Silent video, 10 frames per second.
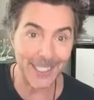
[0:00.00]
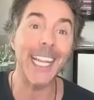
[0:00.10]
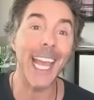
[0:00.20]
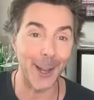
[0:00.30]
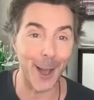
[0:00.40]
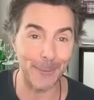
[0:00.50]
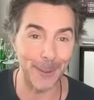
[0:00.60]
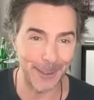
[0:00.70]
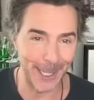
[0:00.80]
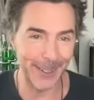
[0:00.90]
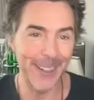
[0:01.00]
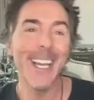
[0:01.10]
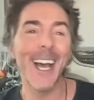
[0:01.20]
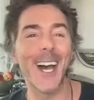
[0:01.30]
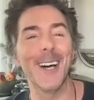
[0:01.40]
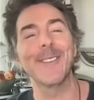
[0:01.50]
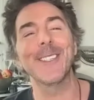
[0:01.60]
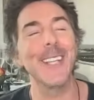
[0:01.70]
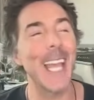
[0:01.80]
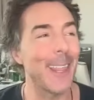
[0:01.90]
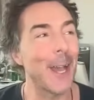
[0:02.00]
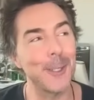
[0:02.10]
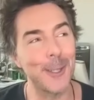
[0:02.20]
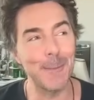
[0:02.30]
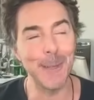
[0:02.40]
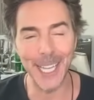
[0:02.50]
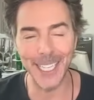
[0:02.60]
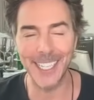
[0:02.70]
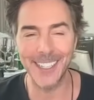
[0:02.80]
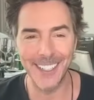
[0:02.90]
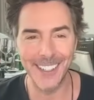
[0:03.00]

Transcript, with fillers: to get off of you. Um, so yeah, that was the beginning.